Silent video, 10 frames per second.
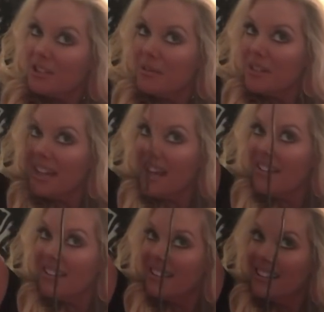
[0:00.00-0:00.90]
Your
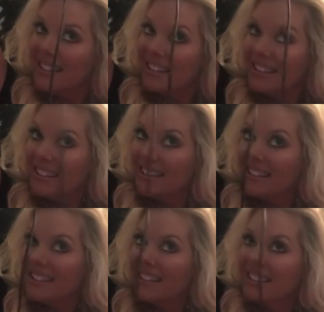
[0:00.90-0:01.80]
workout?
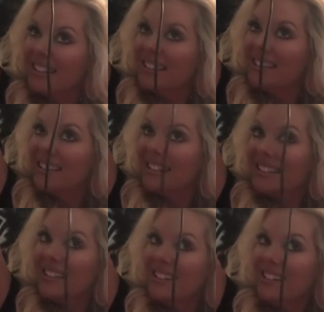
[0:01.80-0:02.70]
It was good.
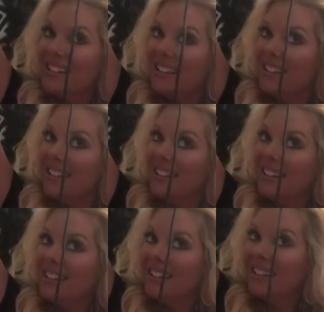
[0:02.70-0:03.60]
Good.
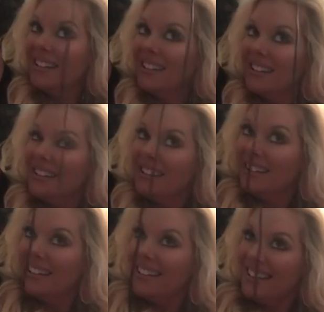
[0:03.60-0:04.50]
You look like a
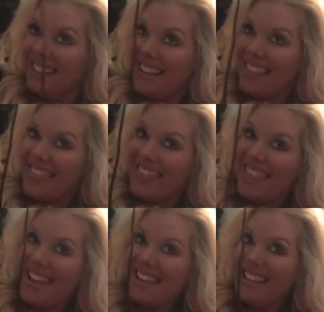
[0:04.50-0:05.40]
princess.
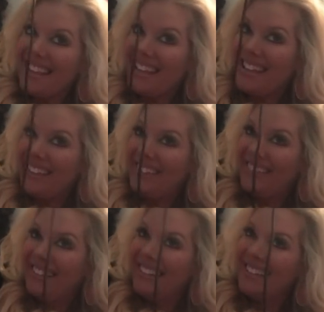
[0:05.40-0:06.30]
Thank you.
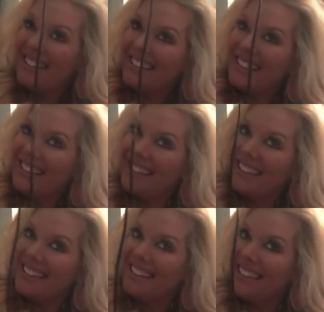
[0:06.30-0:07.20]
What's your
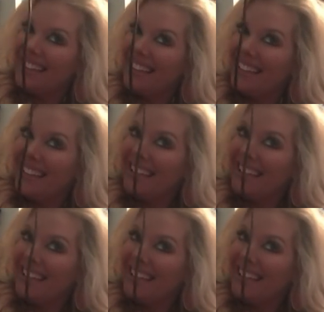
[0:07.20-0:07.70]
princess dress?